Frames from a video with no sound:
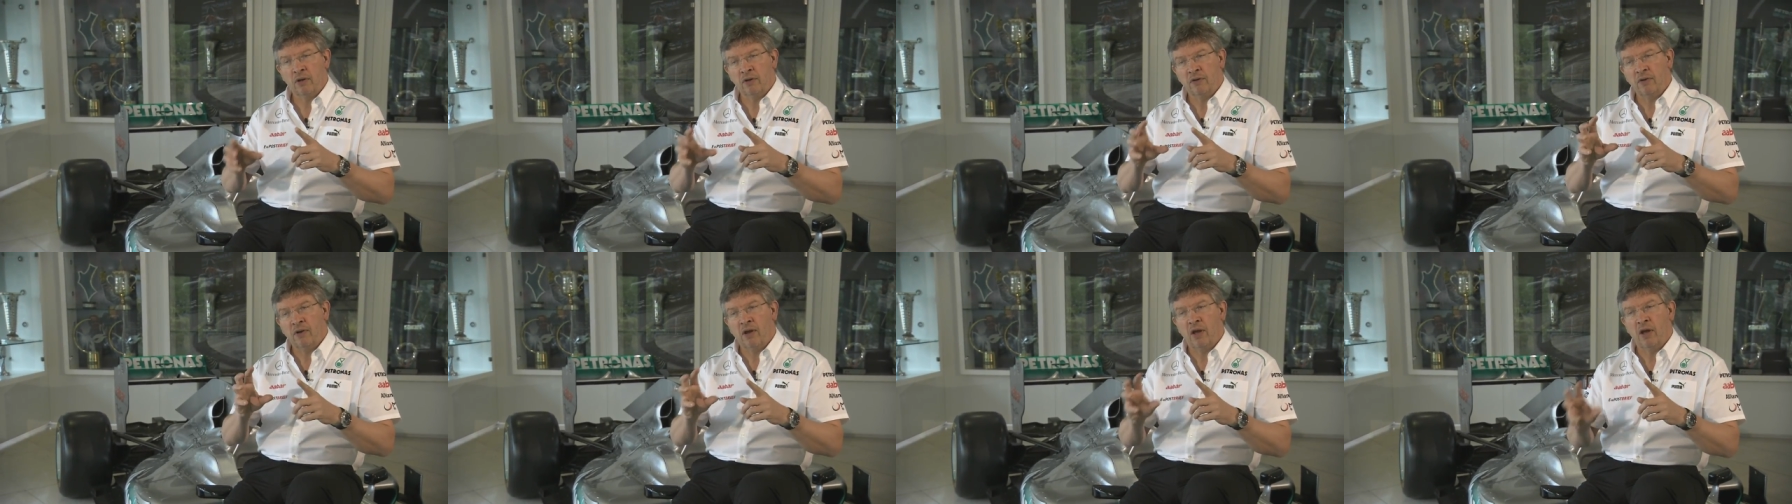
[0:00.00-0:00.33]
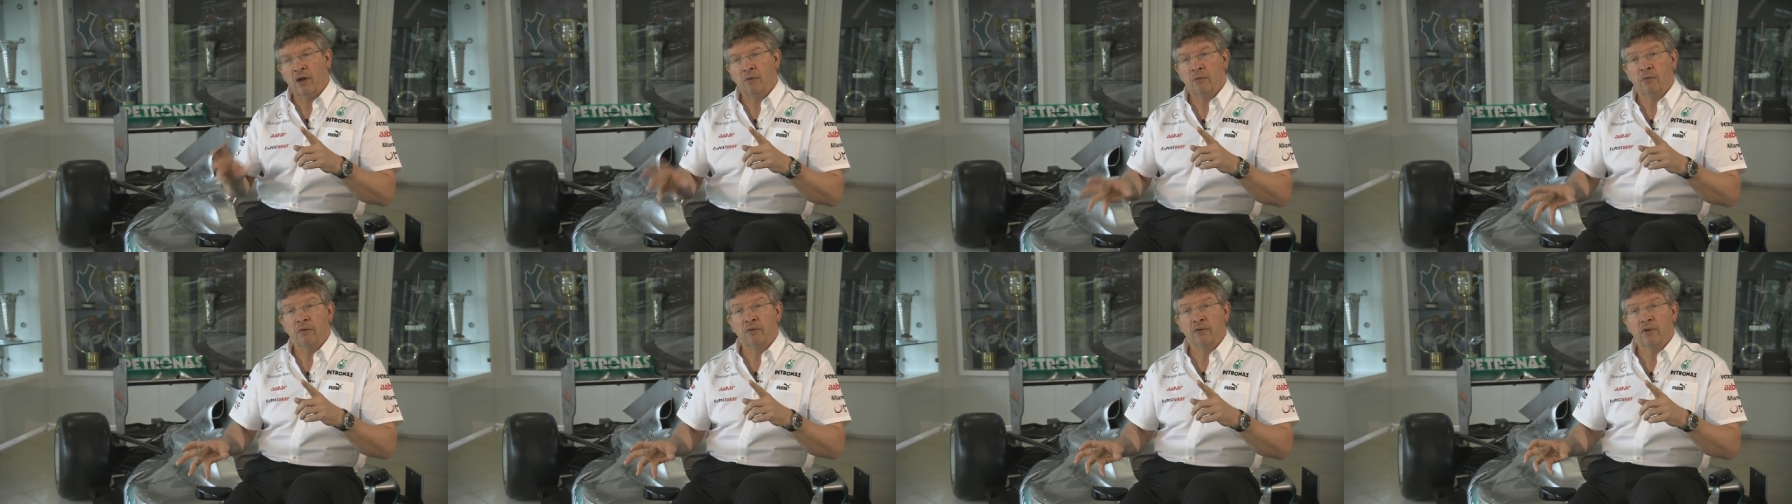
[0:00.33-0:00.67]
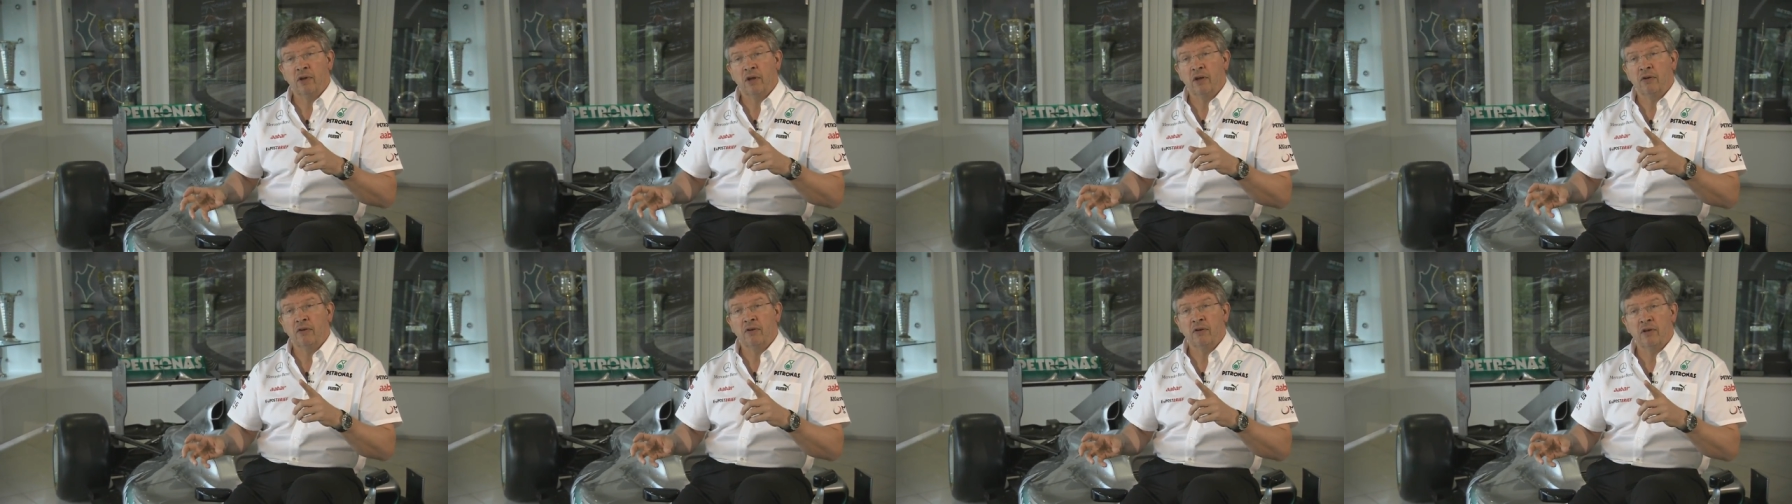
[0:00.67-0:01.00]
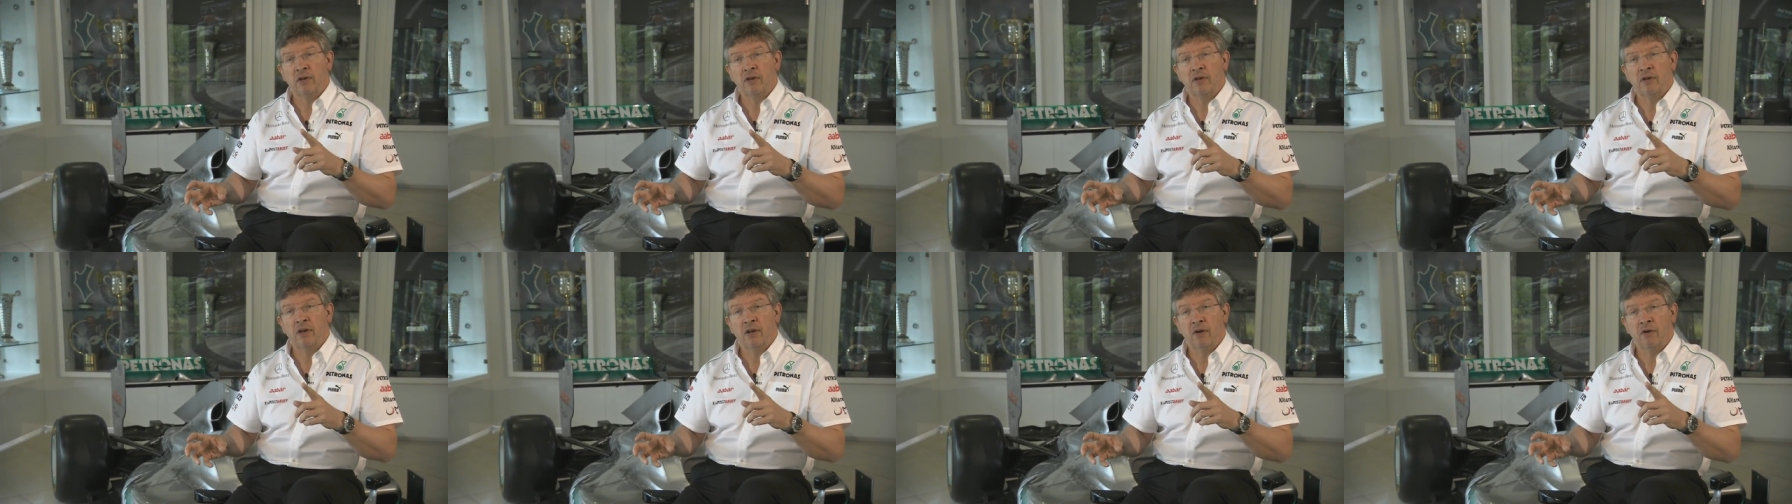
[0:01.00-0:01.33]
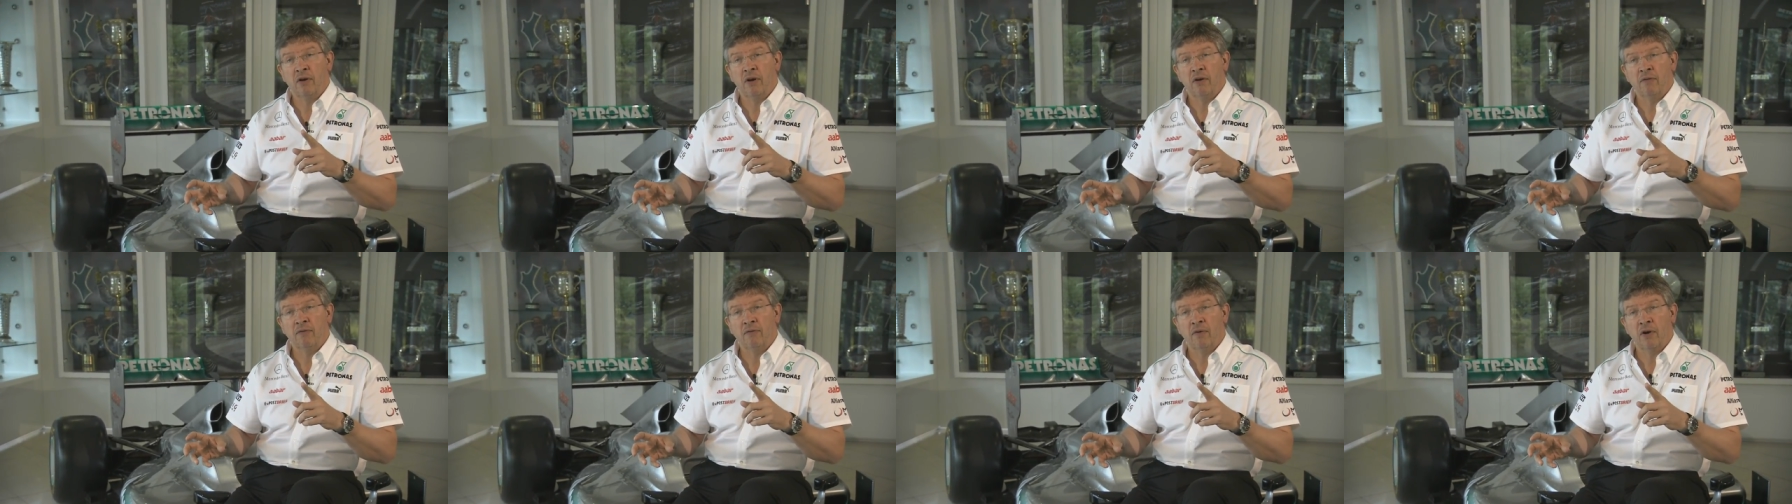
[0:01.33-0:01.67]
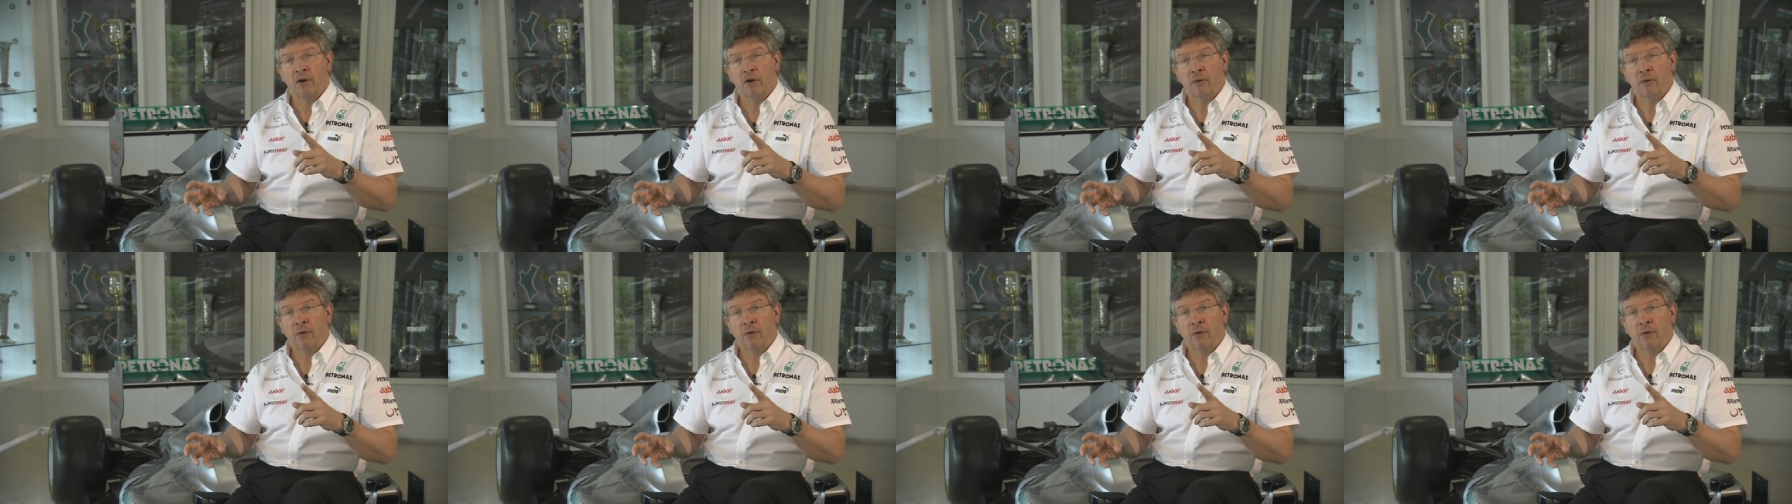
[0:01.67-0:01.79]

the tyre will start to deteriorate very